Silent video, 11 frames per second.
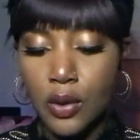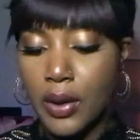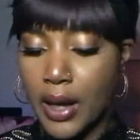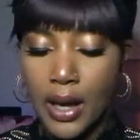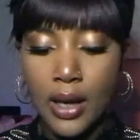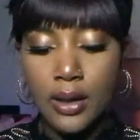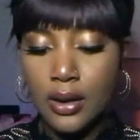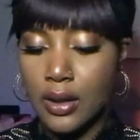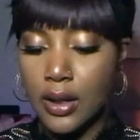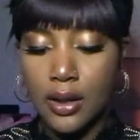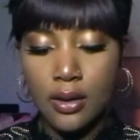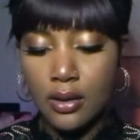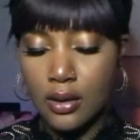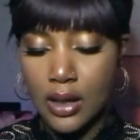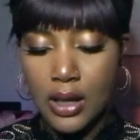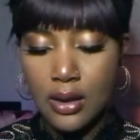Can
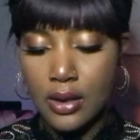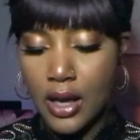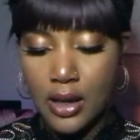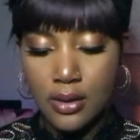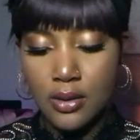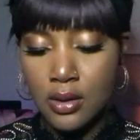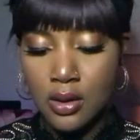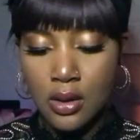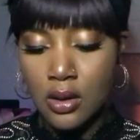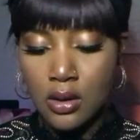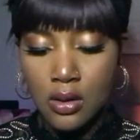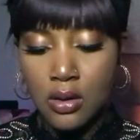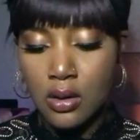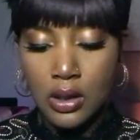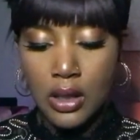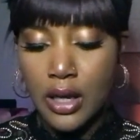gain that
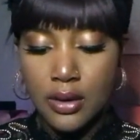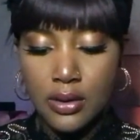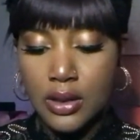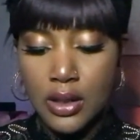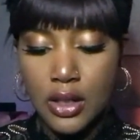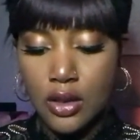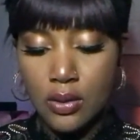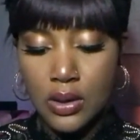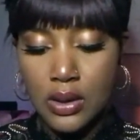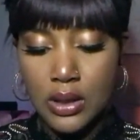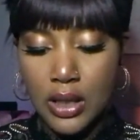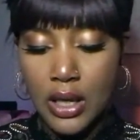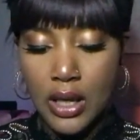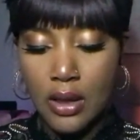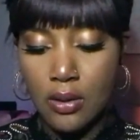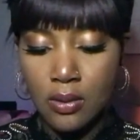clarity that you need to
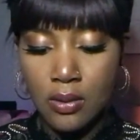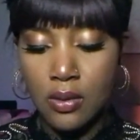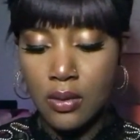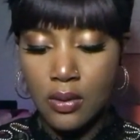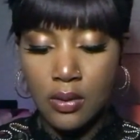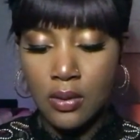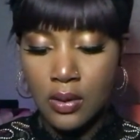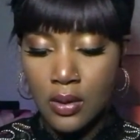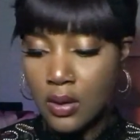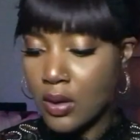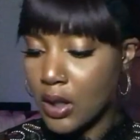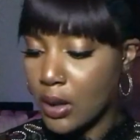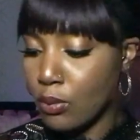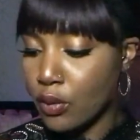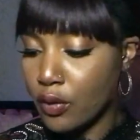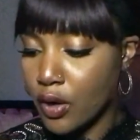gain
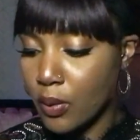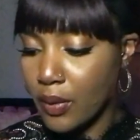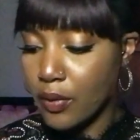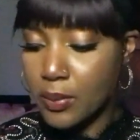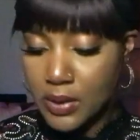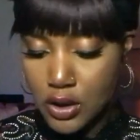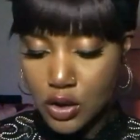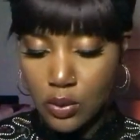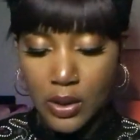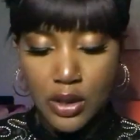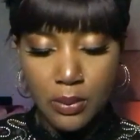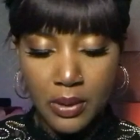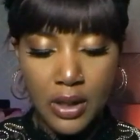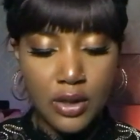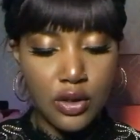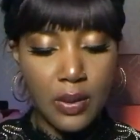in moving away from a situation,
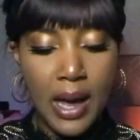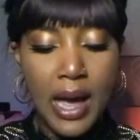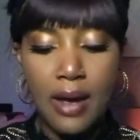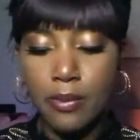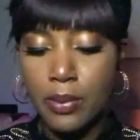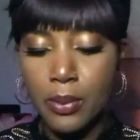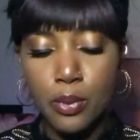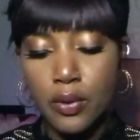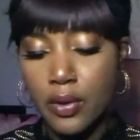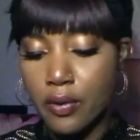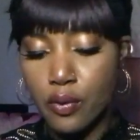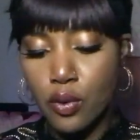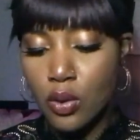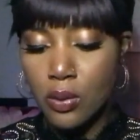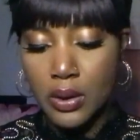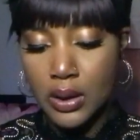because you have. But moving
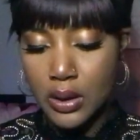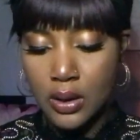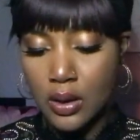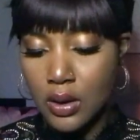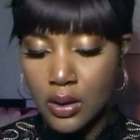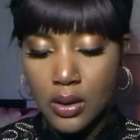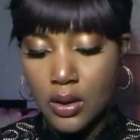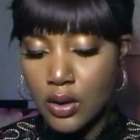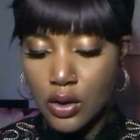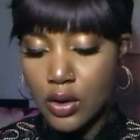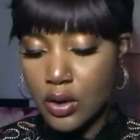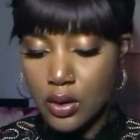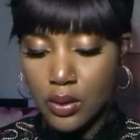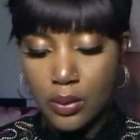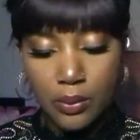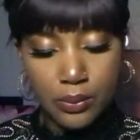forward, you
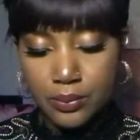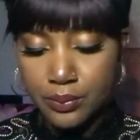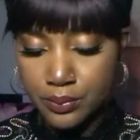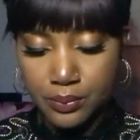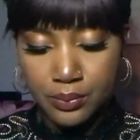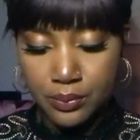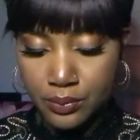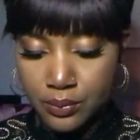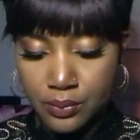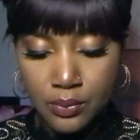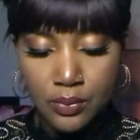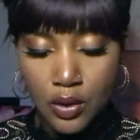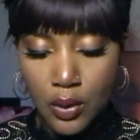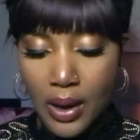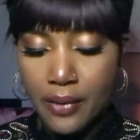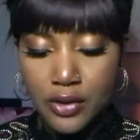know,
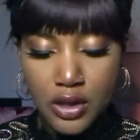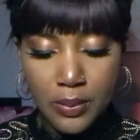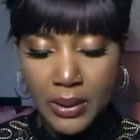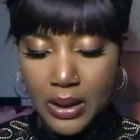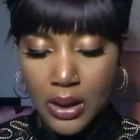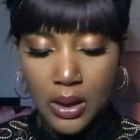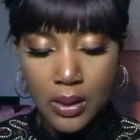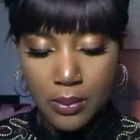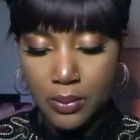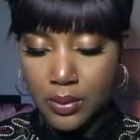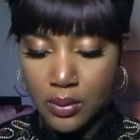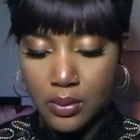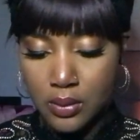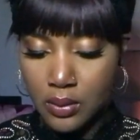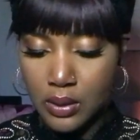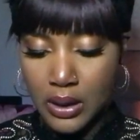you have to speak up.
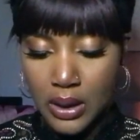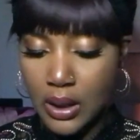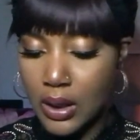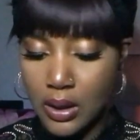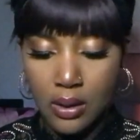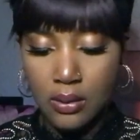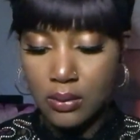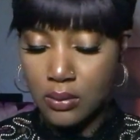Yeah.